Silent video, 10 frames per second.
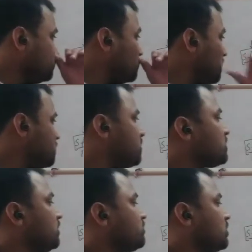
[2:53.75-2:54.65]
these
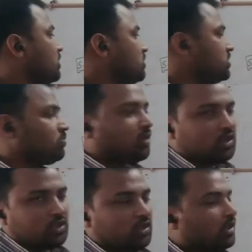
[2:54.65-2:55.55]
systems or this
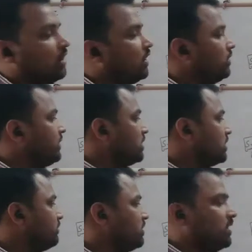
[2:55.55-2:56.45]
body will
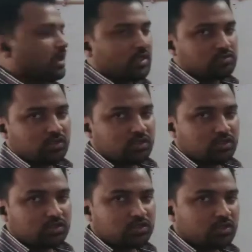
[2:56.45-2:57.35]
kept in an isolated
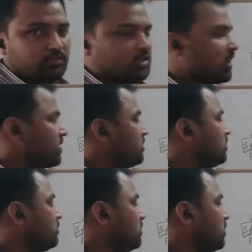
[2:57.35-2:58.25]
systems, and the
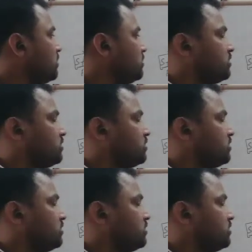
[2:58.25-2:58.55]
total